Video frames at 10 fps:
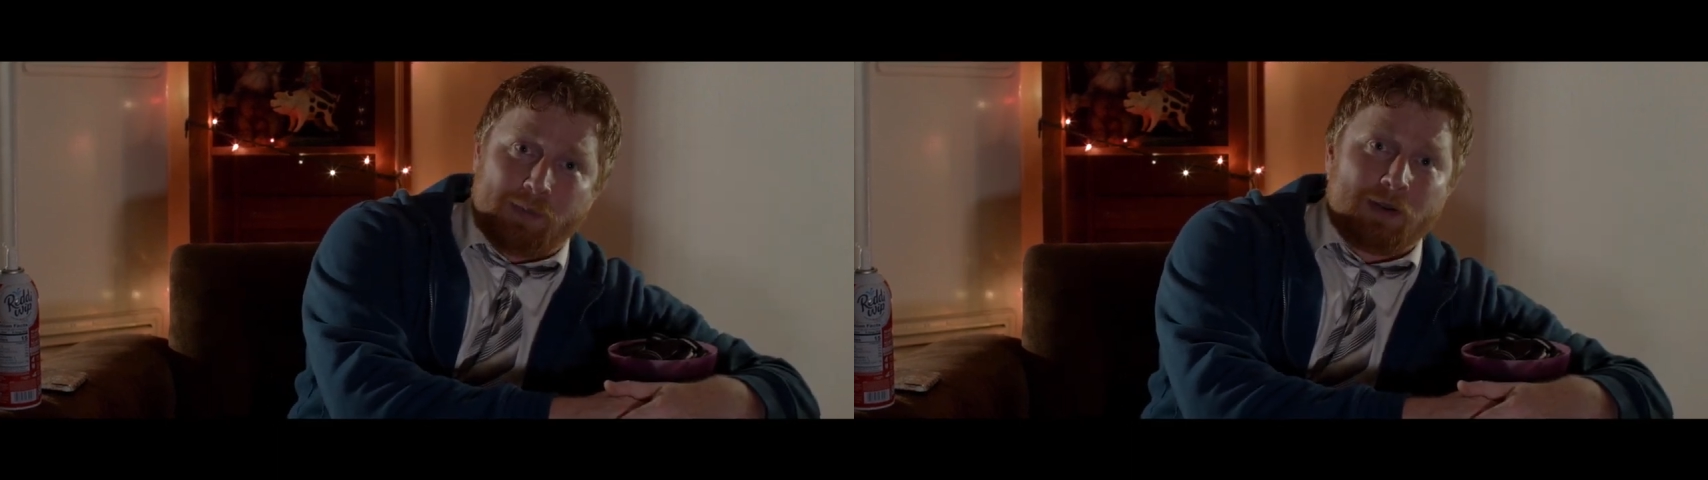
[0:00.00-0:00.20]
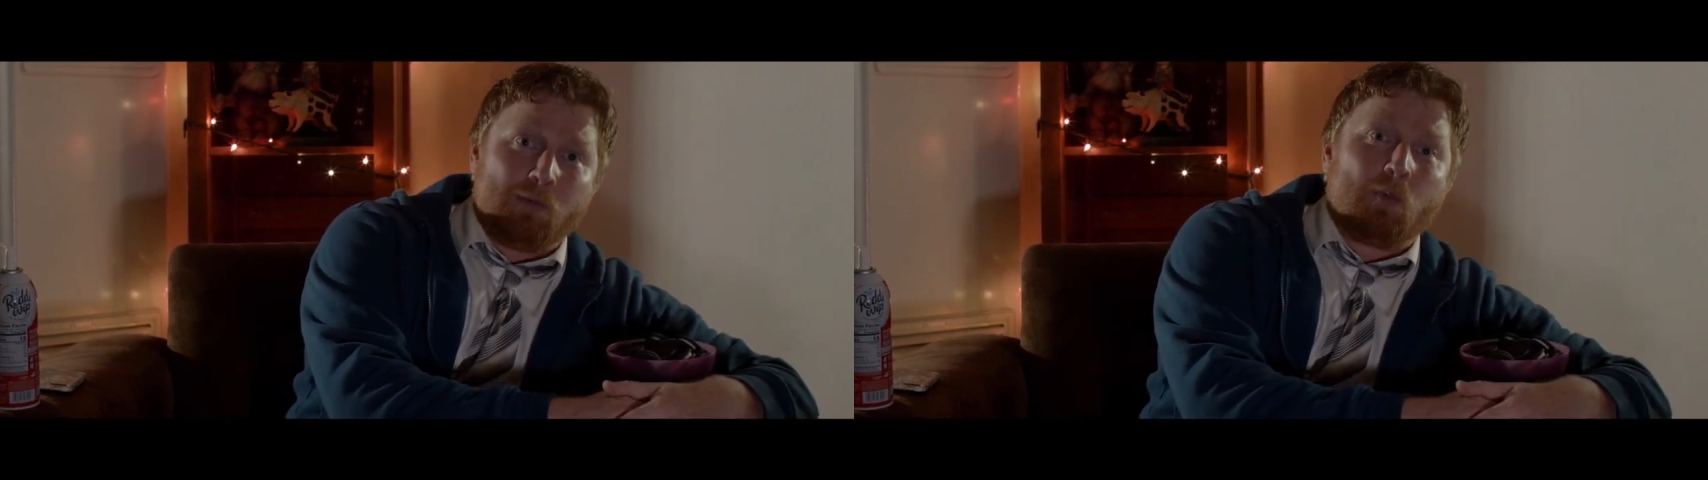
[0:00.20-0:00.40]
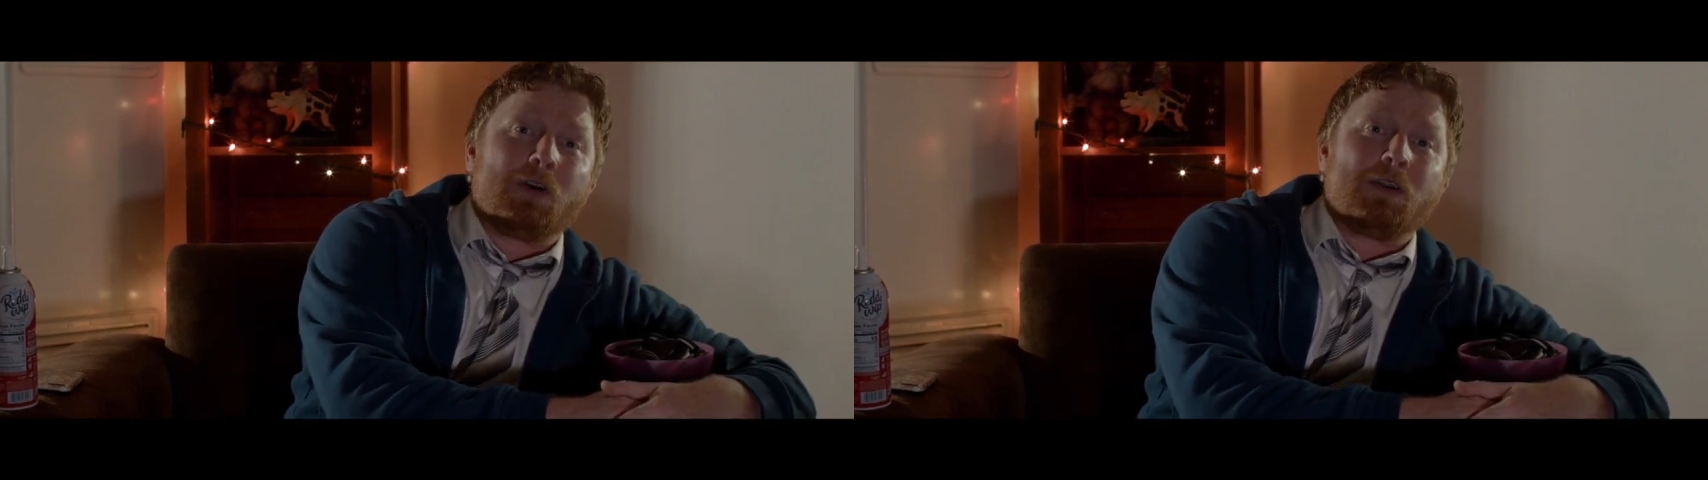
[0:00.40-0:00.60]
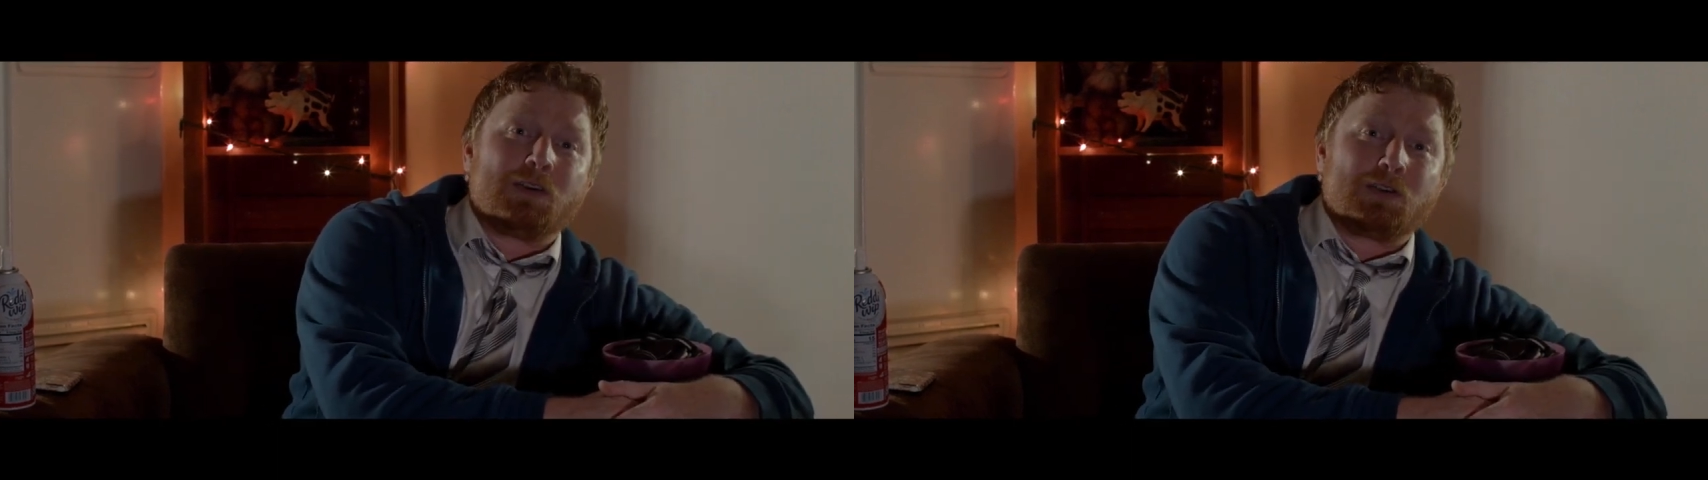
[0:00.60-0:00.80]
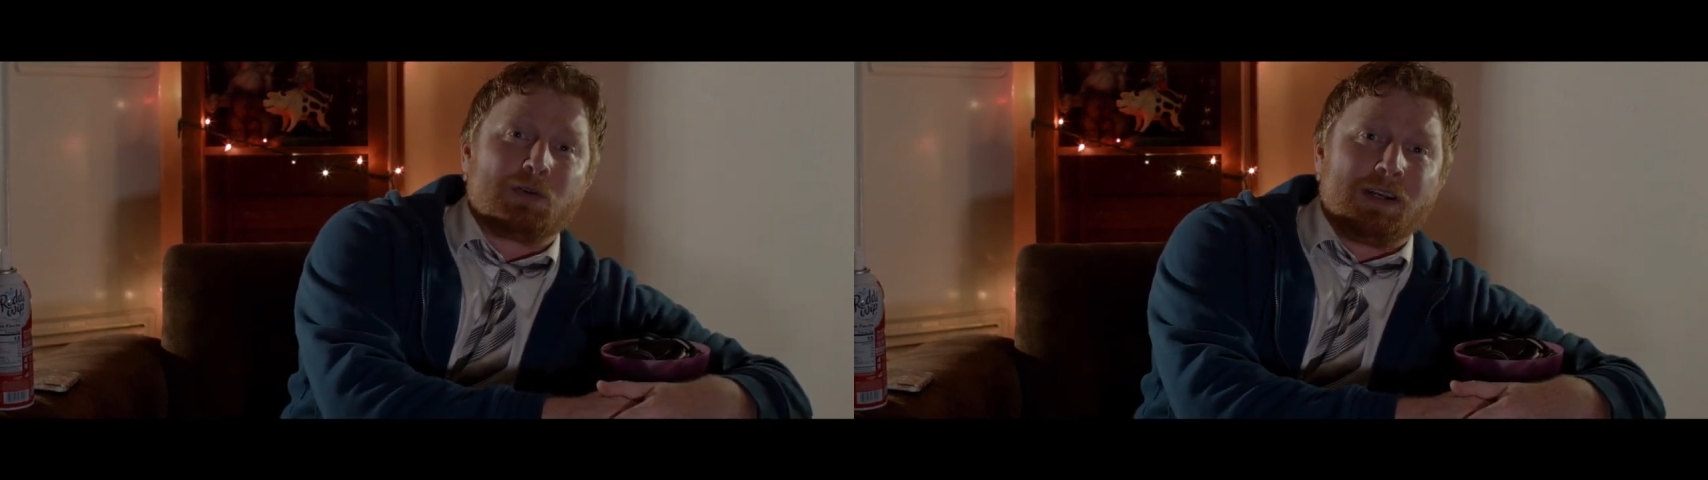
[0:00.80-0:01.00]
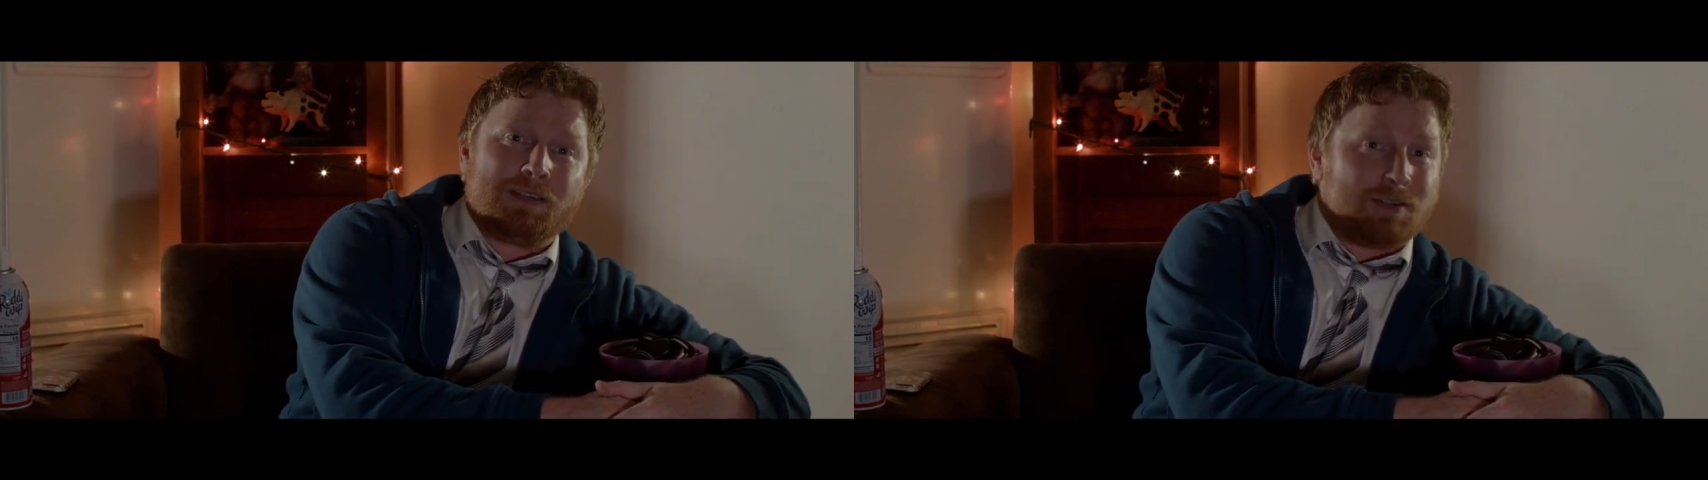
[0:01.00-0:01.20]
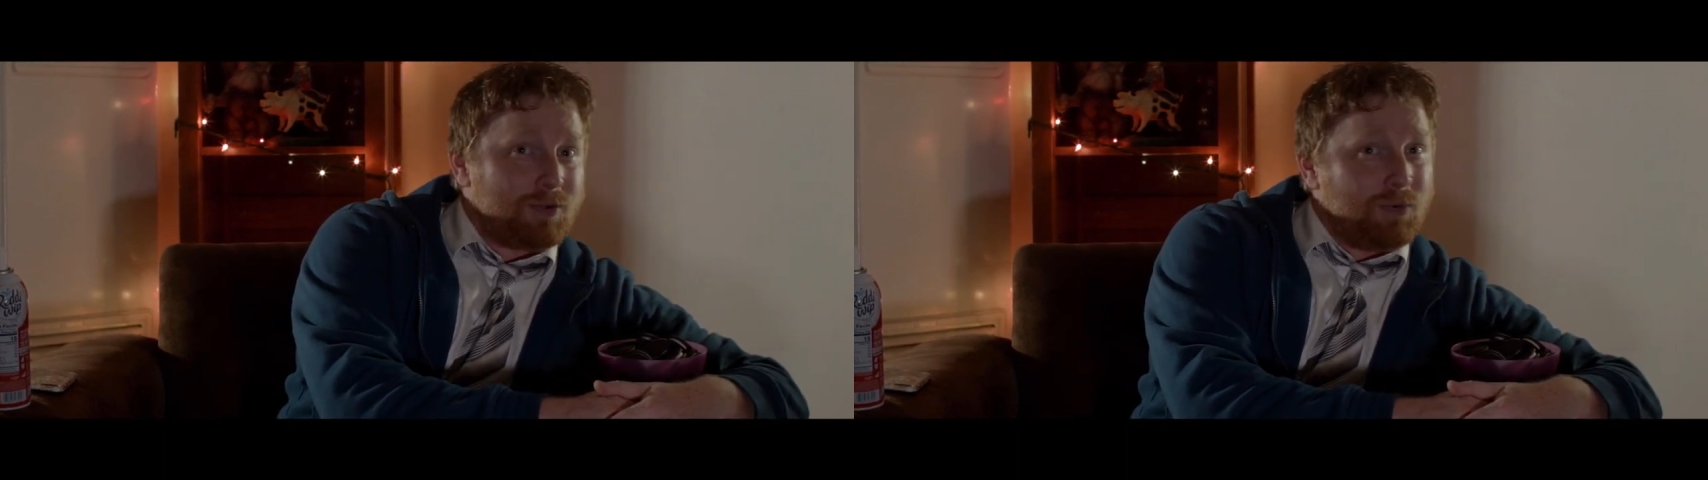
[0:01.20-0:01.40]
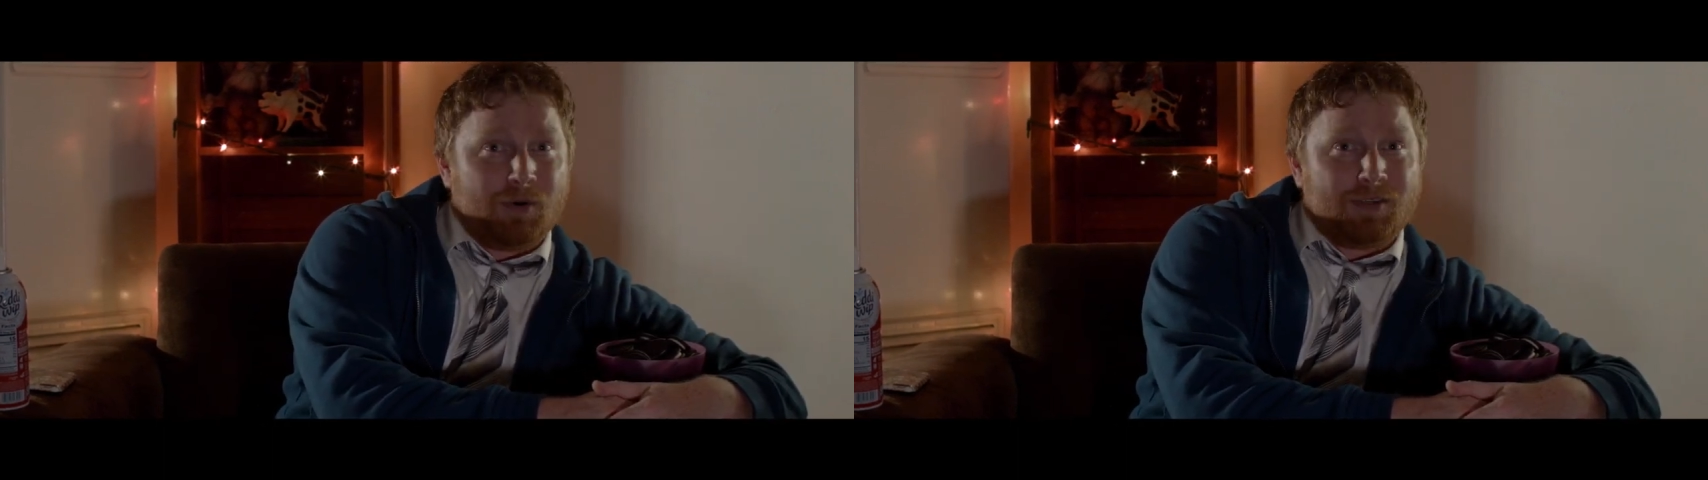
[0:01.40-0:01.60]
but word on the street is this
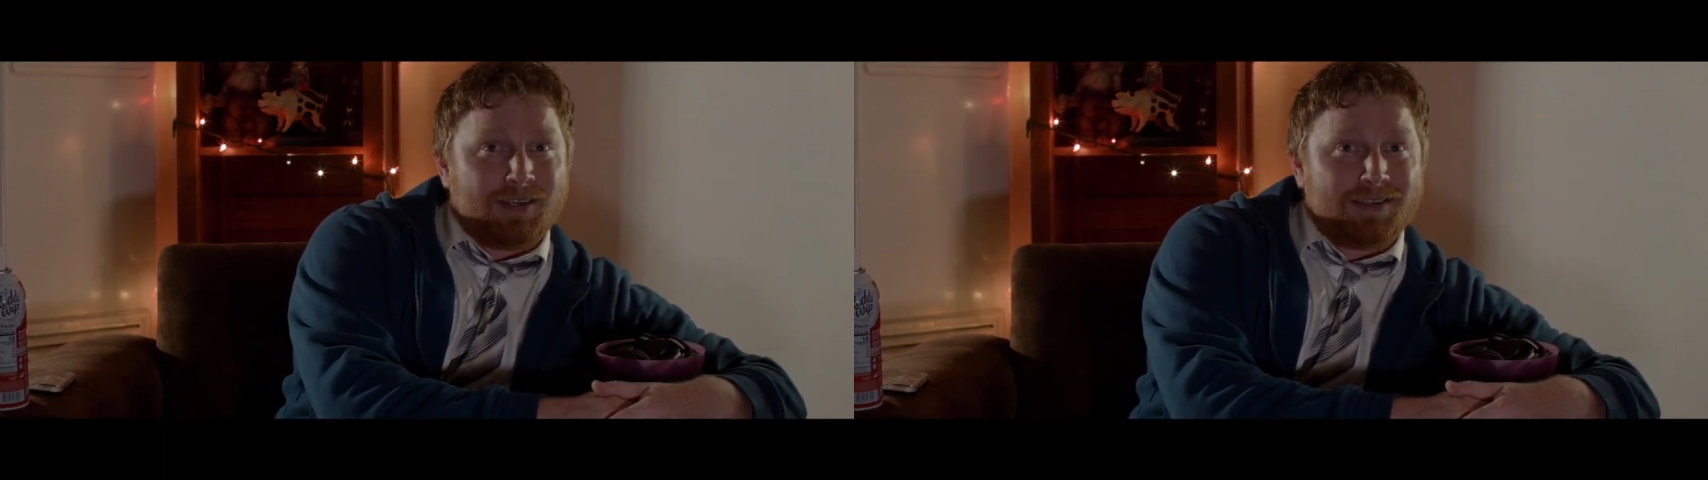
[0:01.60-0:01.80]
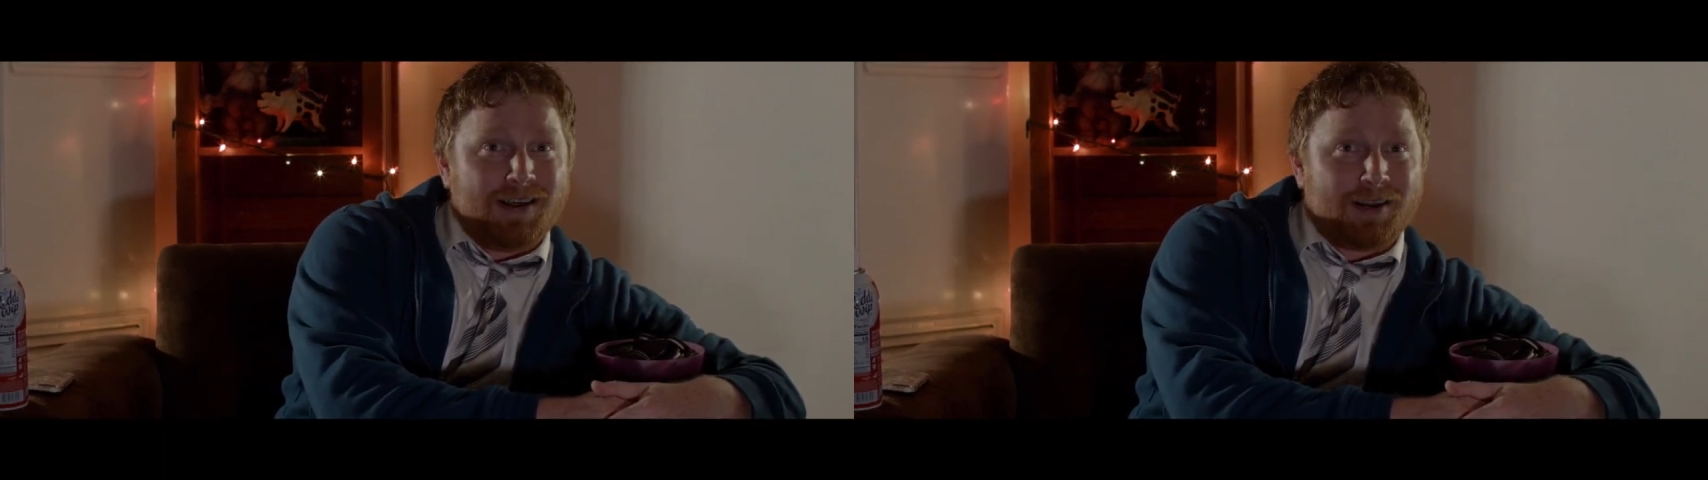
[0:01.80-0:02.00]
quarantine's not